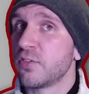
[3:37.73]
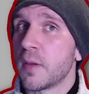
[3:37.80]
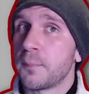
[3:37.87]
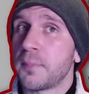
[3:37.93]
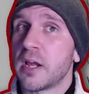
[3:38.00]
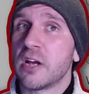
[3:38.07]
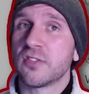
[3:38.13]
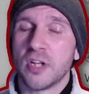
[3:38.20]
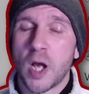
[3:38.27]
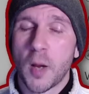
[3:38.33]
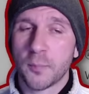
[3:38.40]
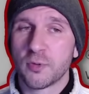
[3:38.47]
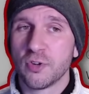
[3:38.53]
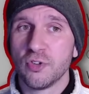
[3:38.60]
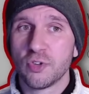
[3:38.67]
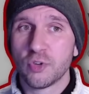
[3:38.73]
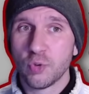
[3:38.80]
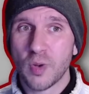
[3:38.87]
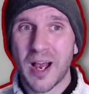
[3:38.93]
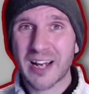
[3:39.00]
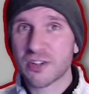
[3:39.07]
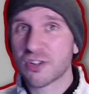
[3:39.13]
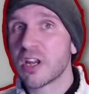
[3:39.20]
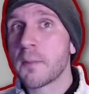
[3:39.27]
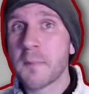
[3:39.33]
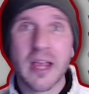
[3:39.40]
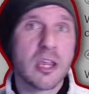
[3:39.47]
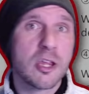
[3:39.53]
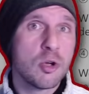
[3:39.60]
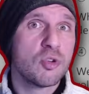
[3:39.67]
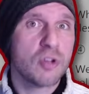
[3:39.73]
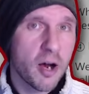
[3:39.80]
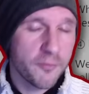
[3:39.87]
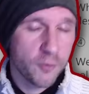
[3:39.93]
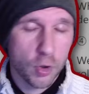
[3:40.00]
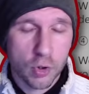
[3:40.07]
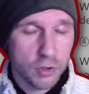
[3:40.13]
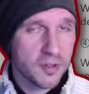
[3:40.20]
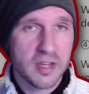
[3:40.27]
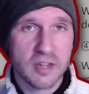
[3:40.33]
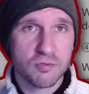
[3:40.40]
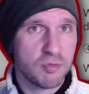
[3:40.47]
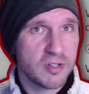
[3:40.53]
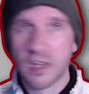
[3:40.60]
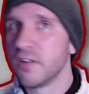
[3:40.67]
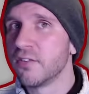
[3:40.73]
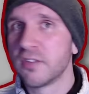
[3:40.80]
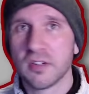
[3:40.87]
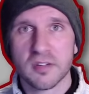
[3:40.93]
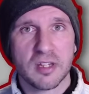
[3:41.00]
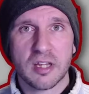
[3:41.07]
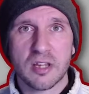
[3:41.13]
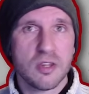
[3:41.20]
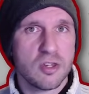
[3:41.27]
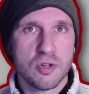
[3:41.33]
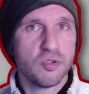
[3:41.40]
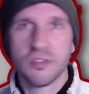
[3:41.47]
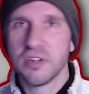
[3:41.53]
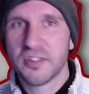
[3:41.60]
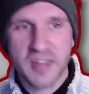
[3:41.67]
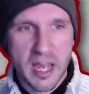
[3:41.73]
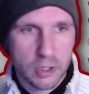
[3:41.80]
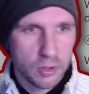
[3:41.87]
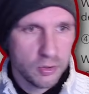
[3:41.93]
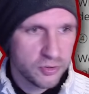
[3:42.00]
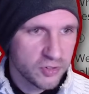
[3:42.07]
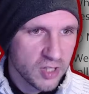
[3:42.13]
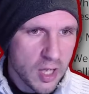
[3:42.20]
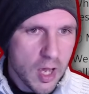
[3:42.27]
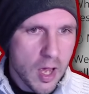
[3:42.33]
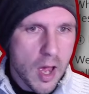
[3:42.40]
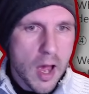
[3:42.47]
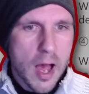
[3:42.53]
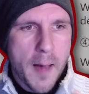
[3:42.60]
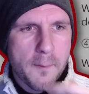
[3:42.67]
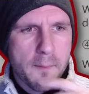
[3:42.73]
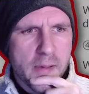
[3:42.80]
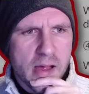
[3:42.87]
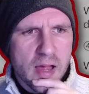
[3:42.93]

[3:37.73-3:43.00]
players an option to actually make use of all these redundant, like, useless echoes. I